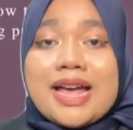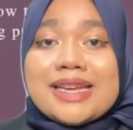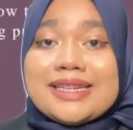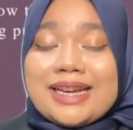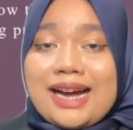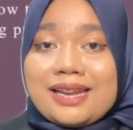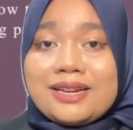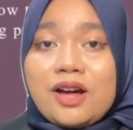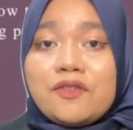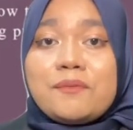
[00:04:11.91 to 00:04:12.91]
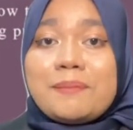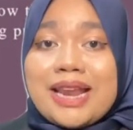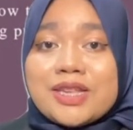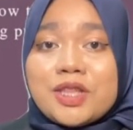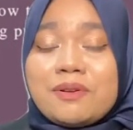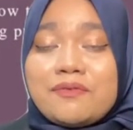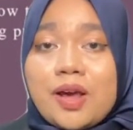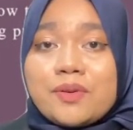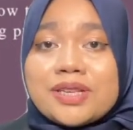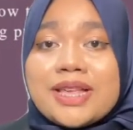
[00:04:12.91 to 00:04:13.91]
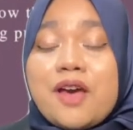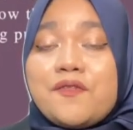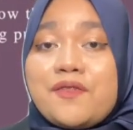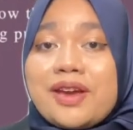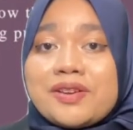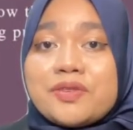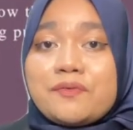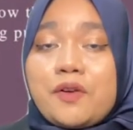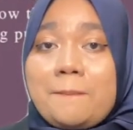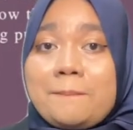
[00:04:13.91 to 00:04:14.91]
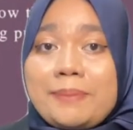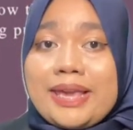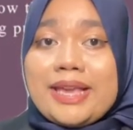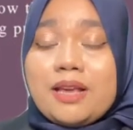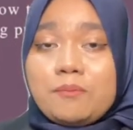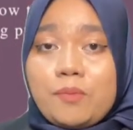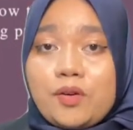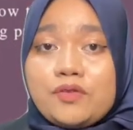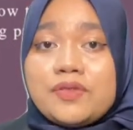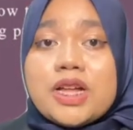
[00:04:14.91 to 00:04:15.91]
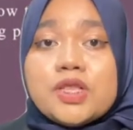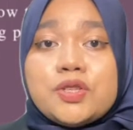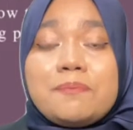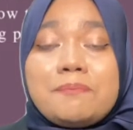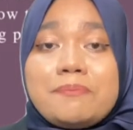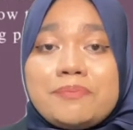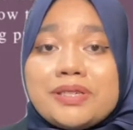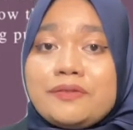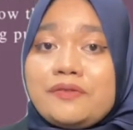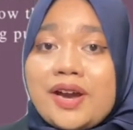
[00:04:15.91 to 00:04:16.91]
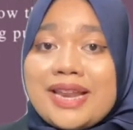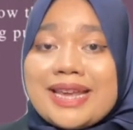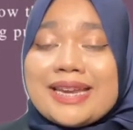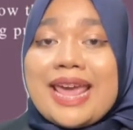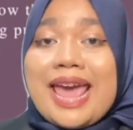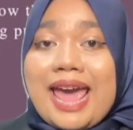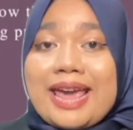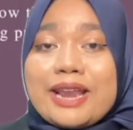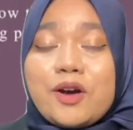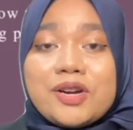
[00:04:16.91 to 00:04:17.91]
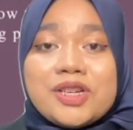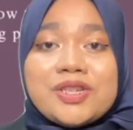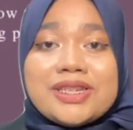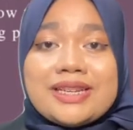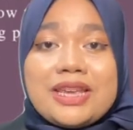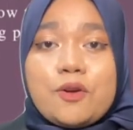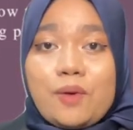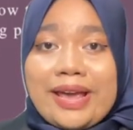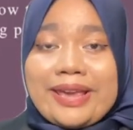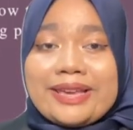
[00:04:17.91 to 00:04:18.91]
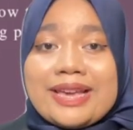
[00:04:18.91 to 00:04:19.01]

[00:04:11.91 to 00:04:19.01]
The color of melastoma flowers varies from pink, mauve to purple, violet, and occasionally white.